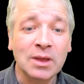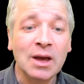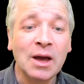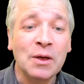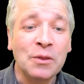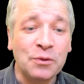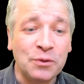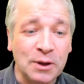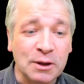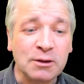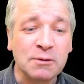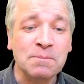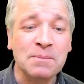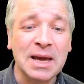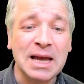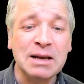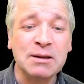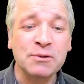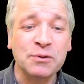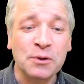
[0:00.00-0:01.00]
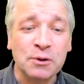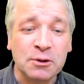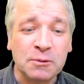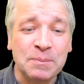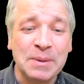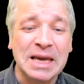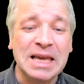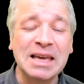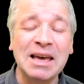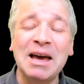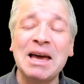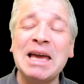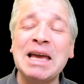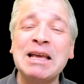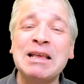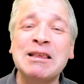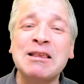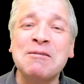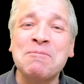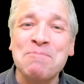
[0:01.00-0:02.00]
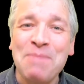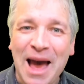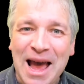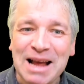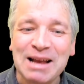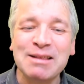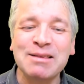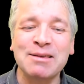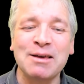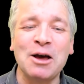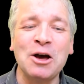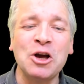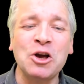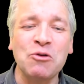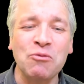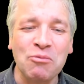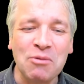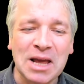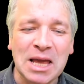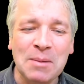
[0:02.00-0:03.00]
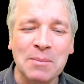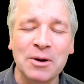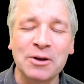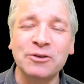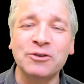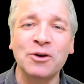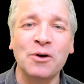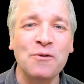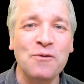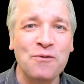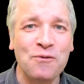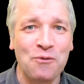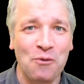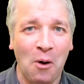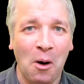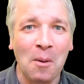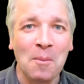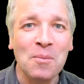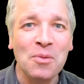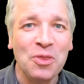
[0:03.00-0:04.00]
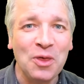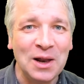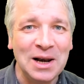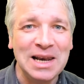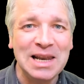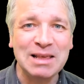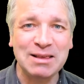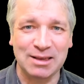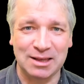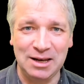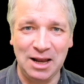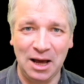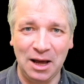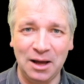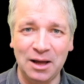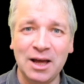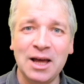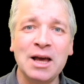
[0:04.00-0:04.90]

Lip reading: this means the speaker expects agreement from the listener.